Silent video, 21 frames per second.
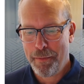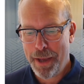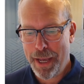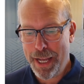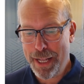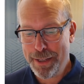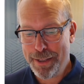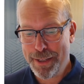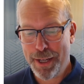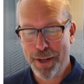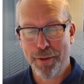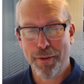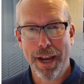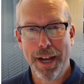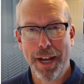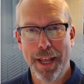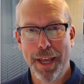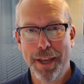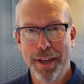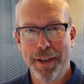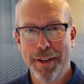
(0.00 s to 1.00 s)
instant
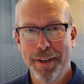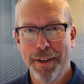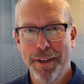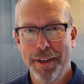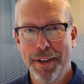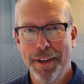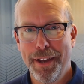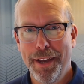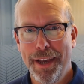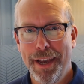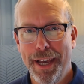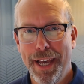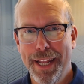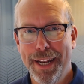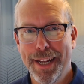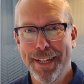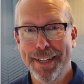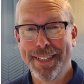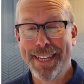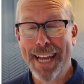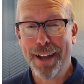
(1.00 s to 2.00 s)
grading, and
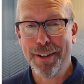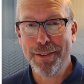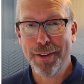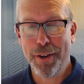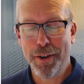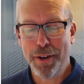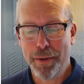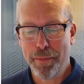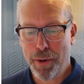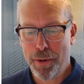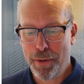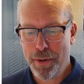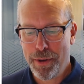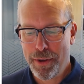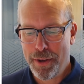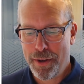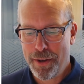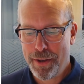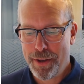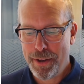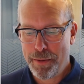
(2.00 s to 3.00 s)
a downloadable
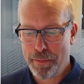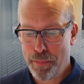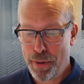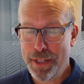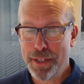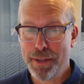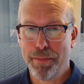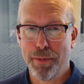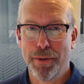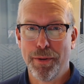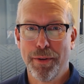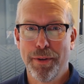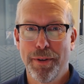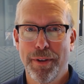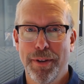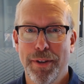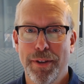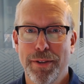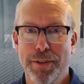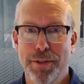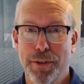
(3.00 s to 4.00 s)
printable
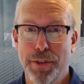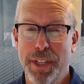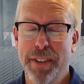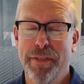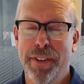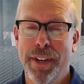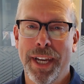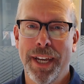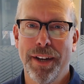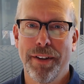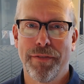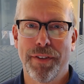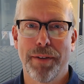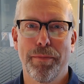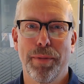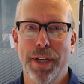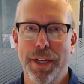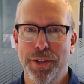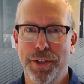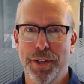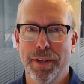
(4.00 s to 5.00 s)
certificate of
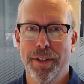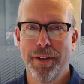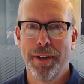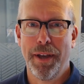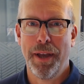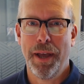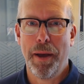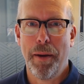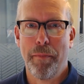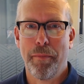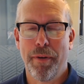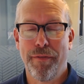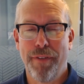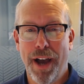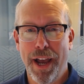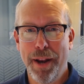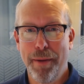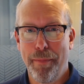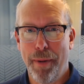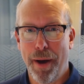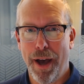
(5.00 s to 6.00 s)
completion
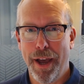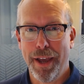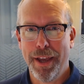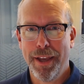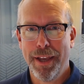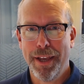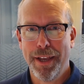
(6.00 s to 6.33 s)
provided by